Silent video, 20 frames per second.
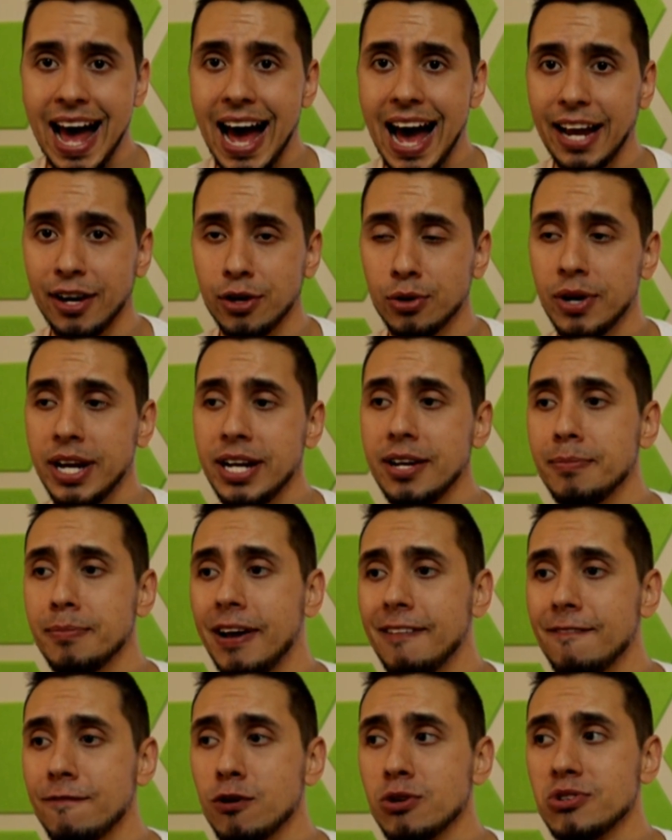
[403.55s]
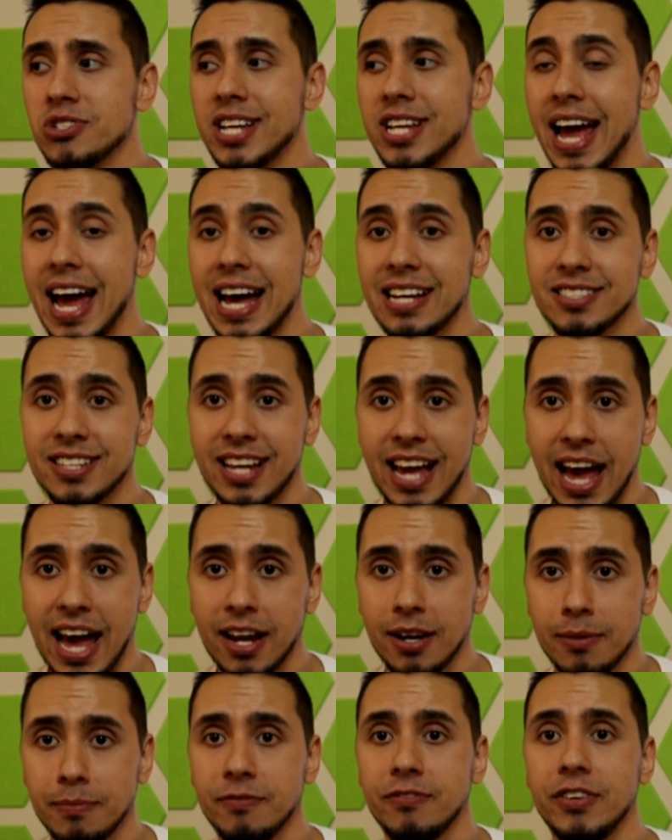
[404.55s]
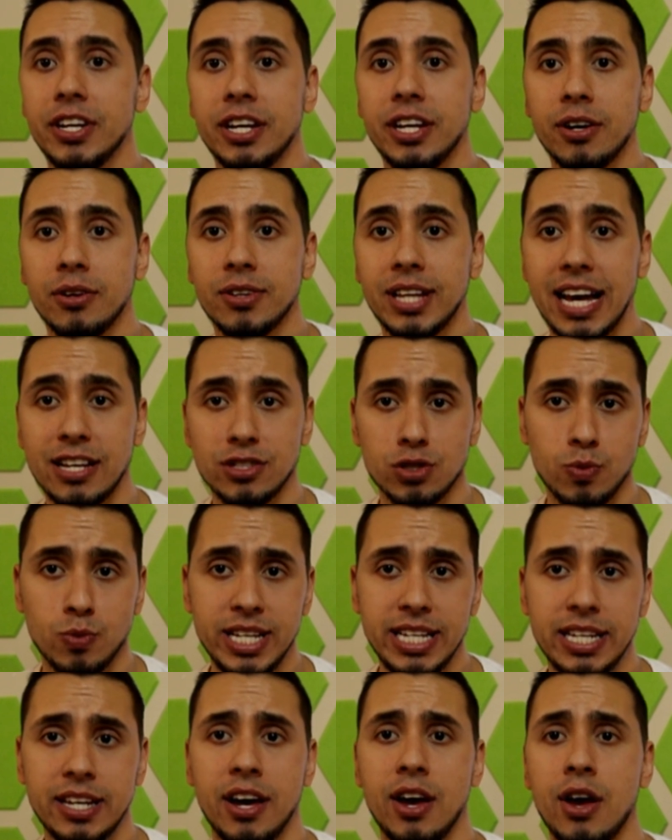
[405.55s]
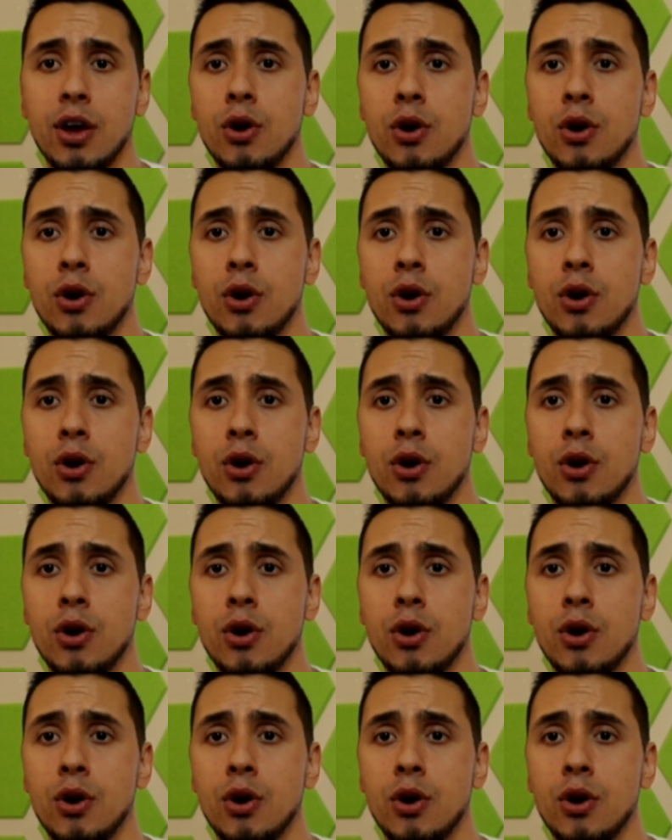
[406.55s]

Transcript: I created my first Ask Adam video last week